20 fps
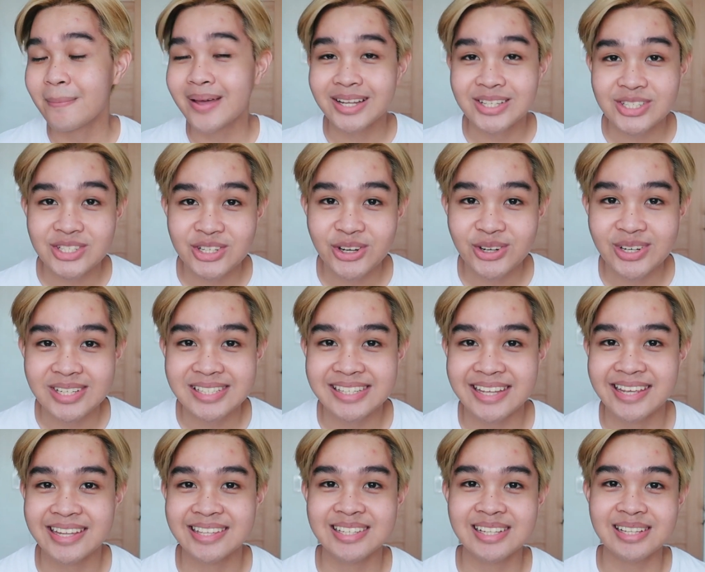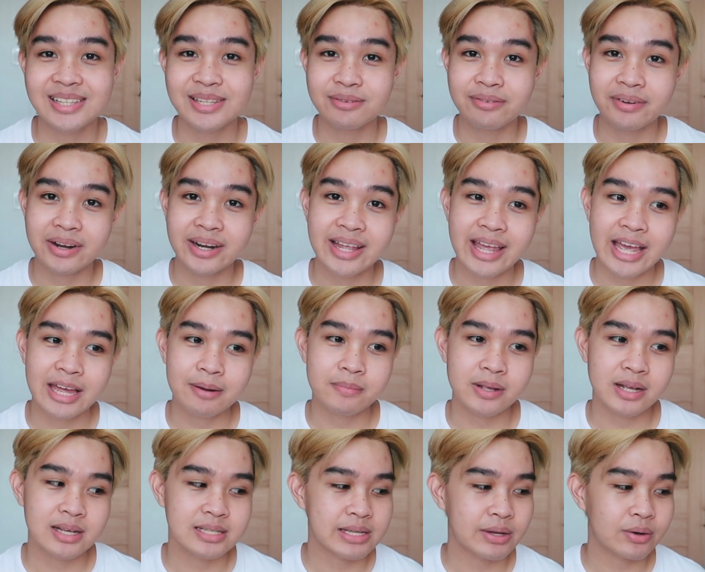make sure to stay until the very end
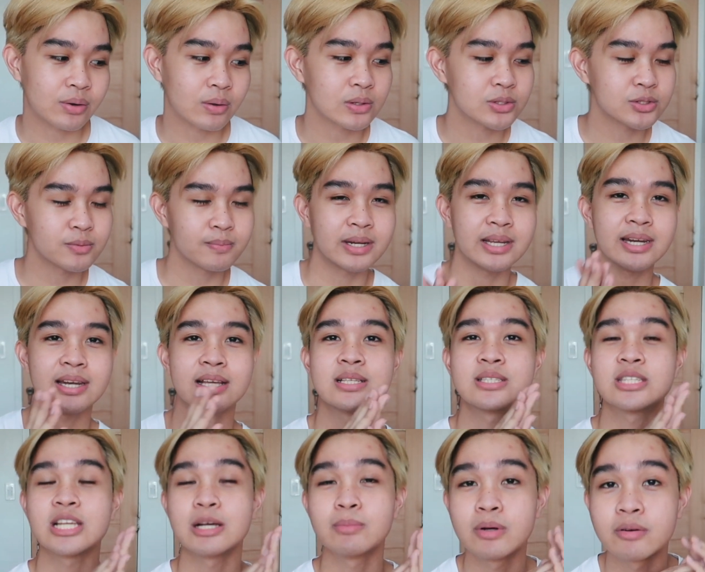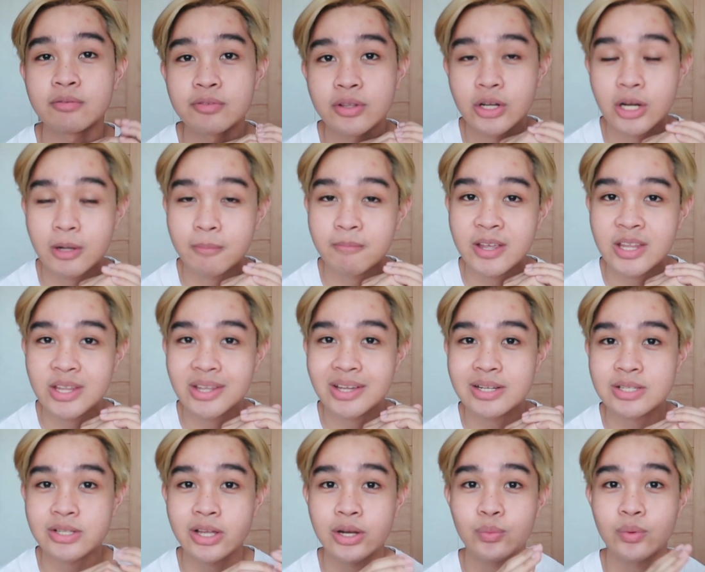because I'd also be needing some of your
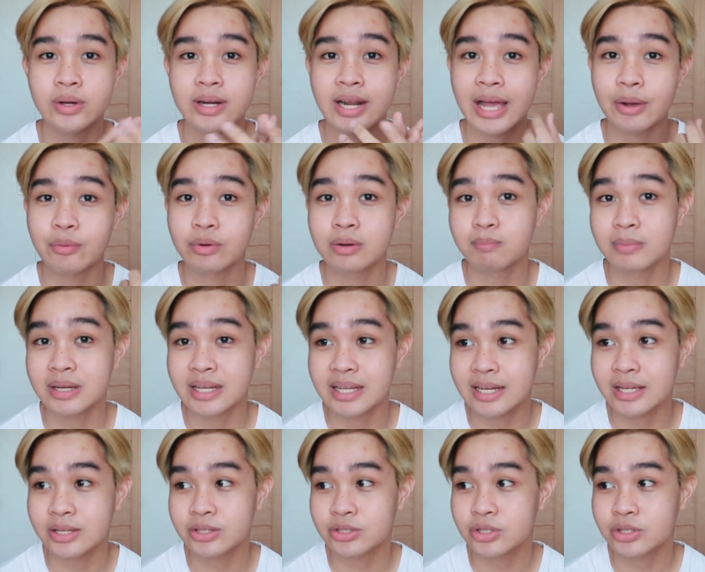opinions on what I would be needing